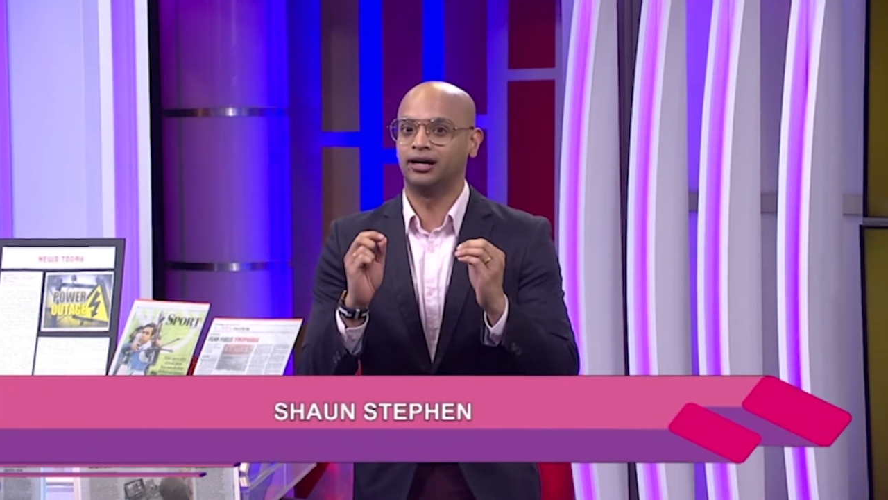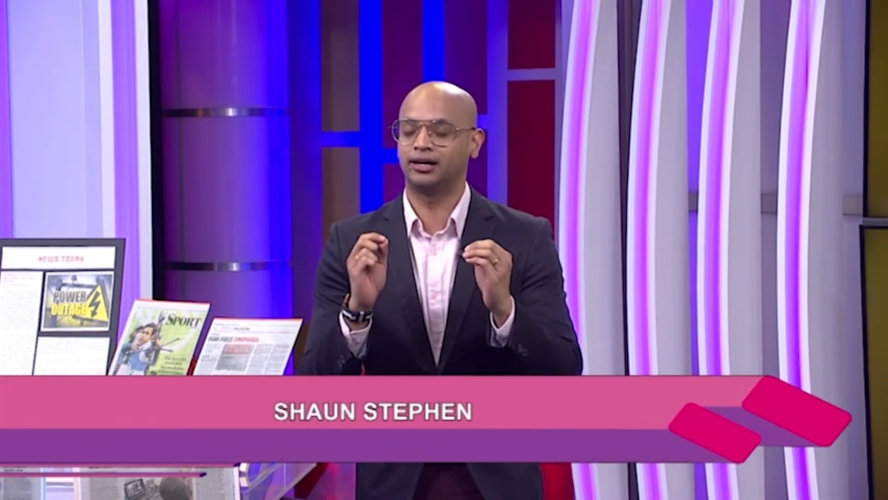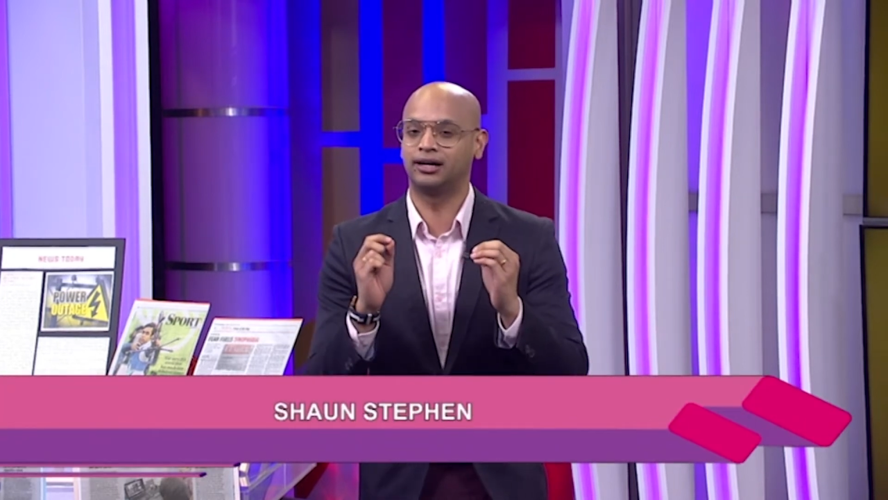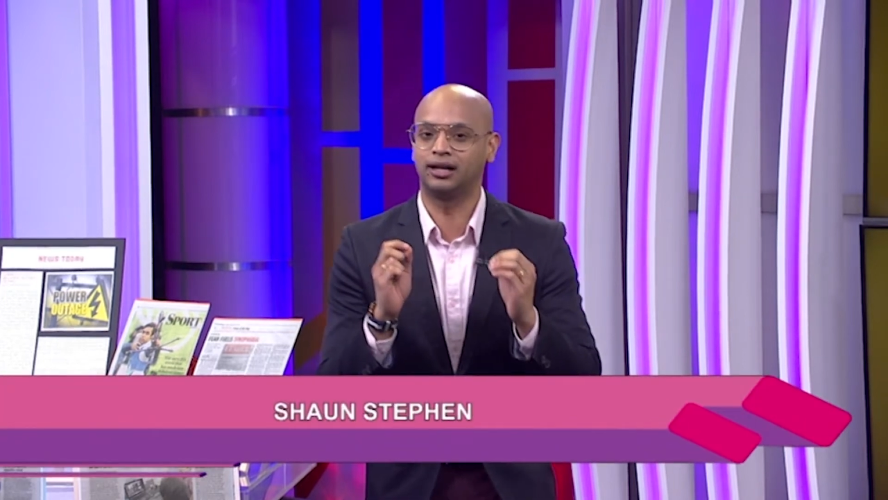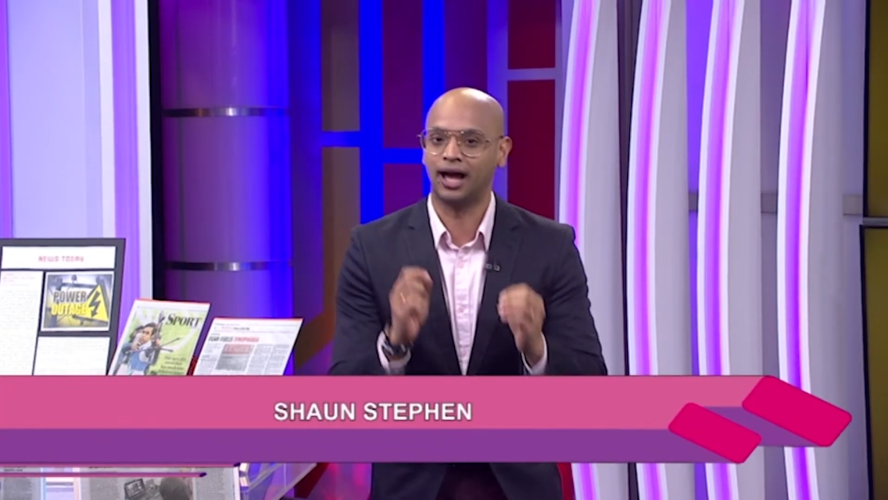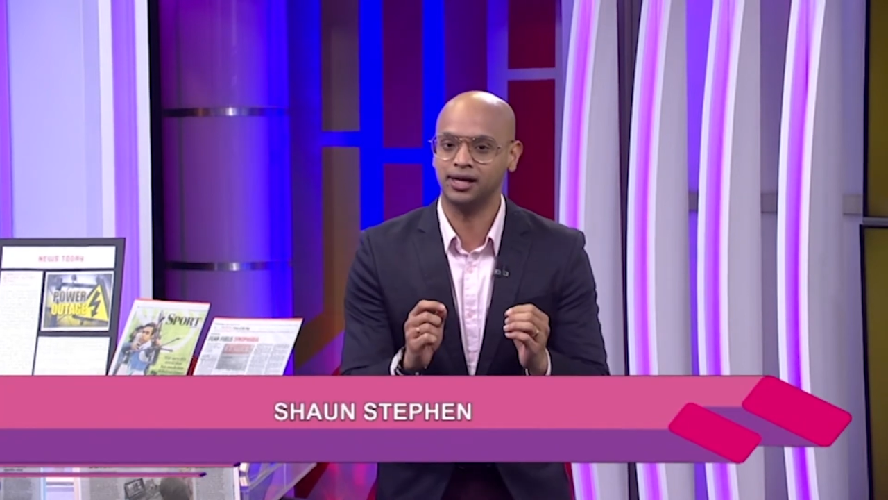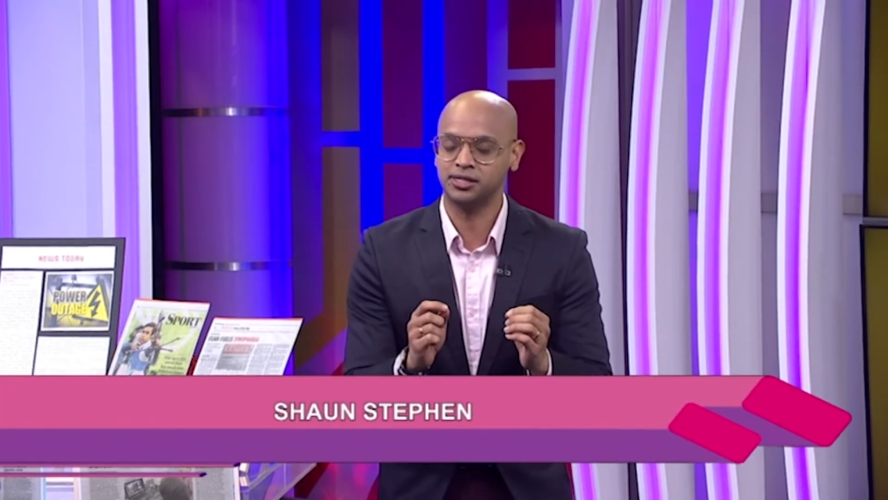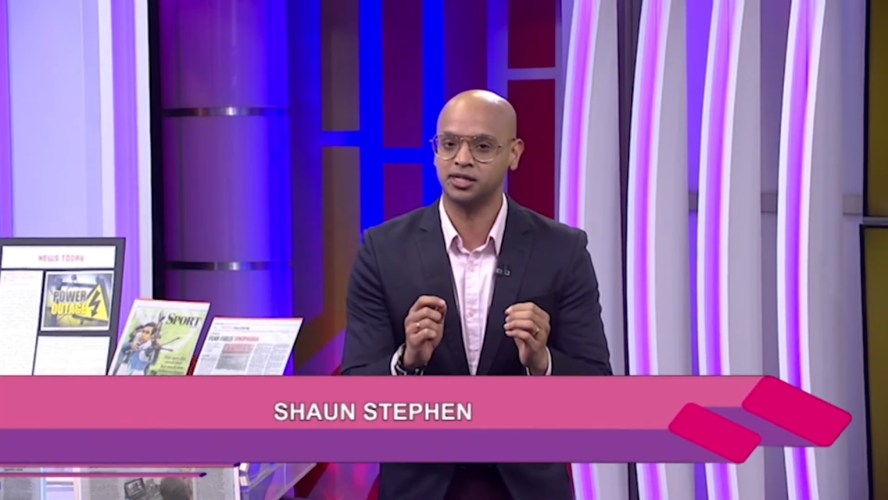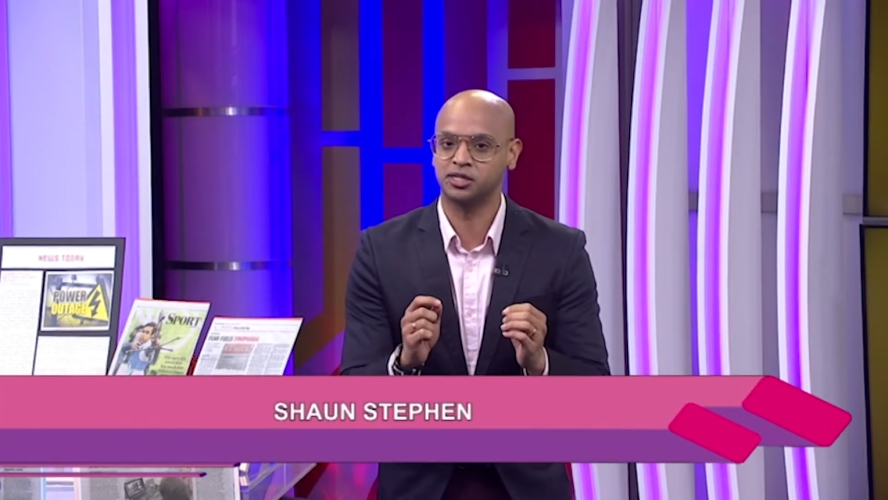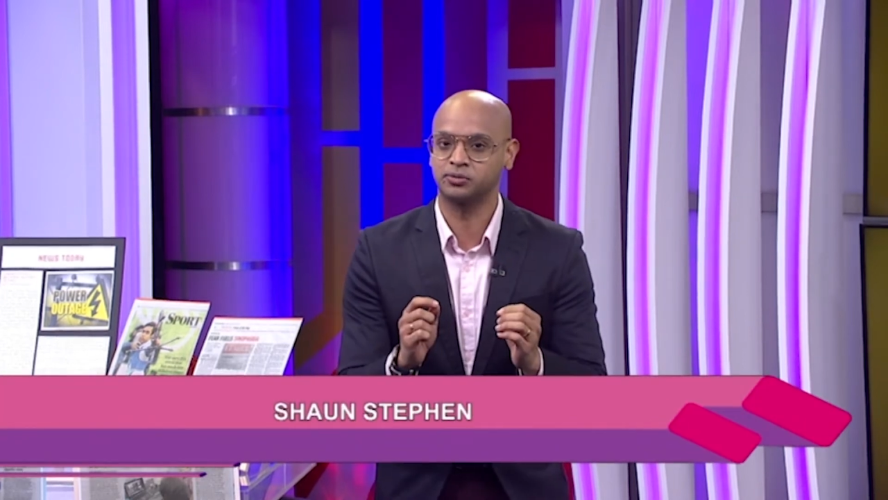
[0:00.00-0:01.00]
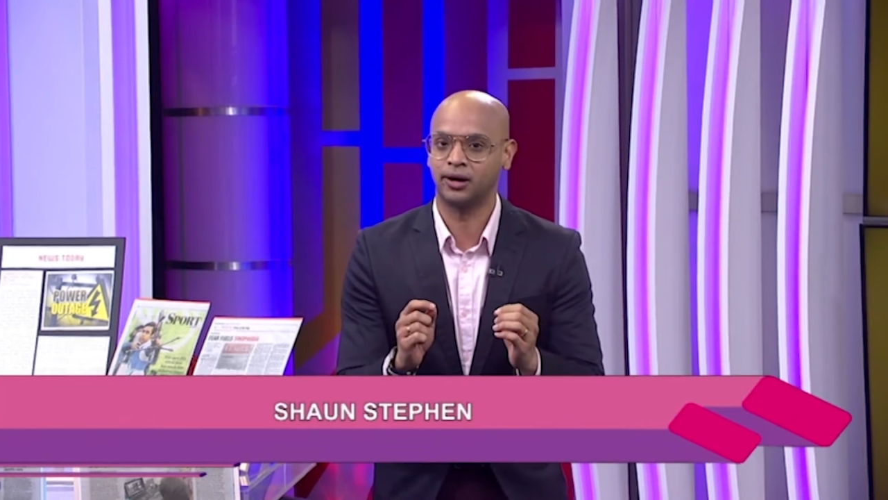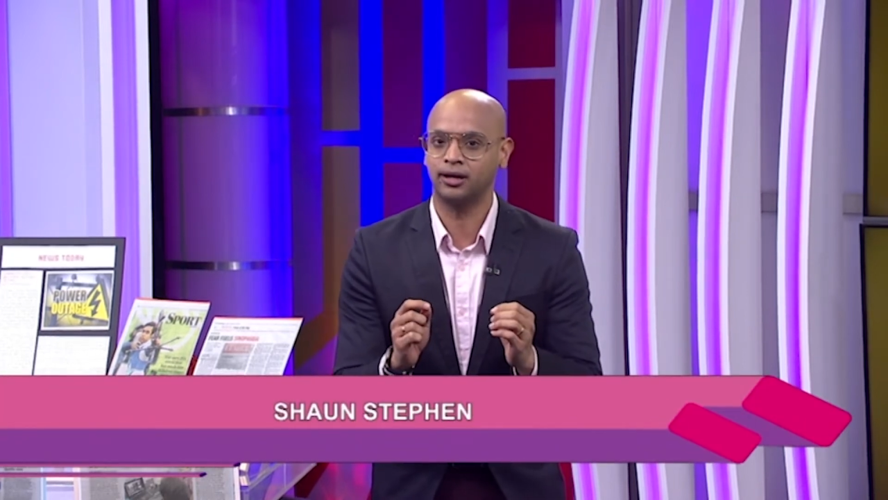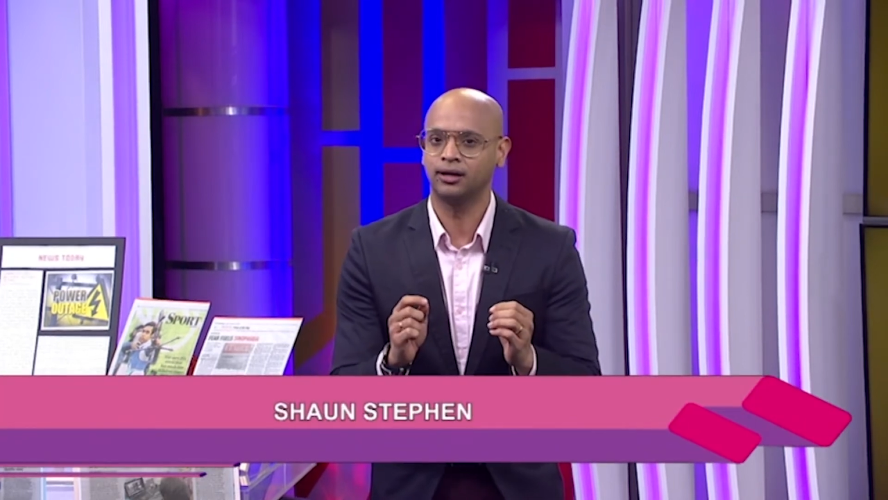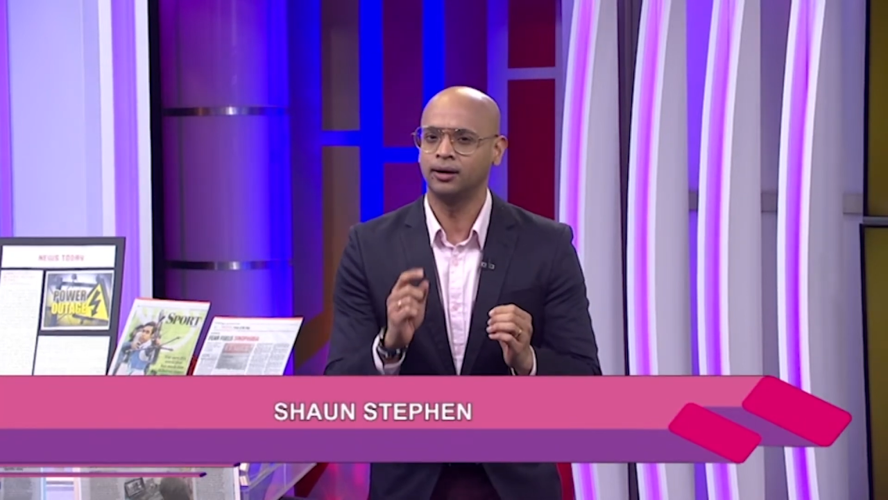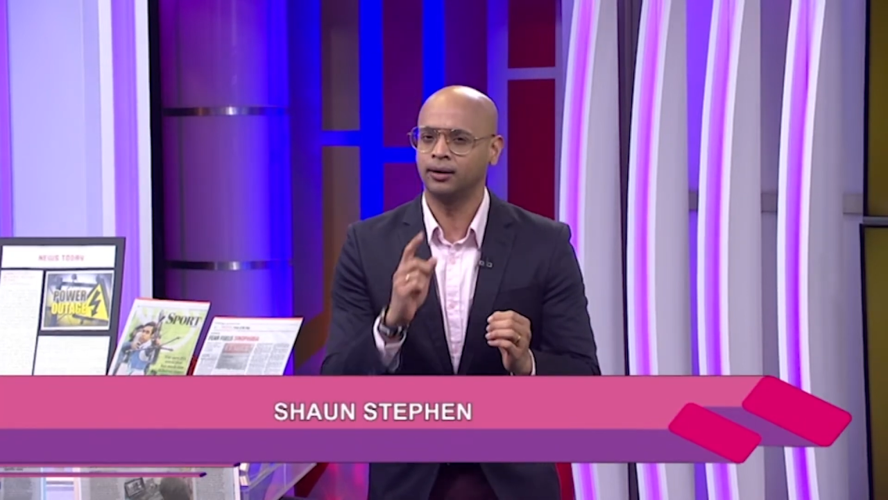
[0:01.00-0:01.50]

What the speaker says: her glasses, right?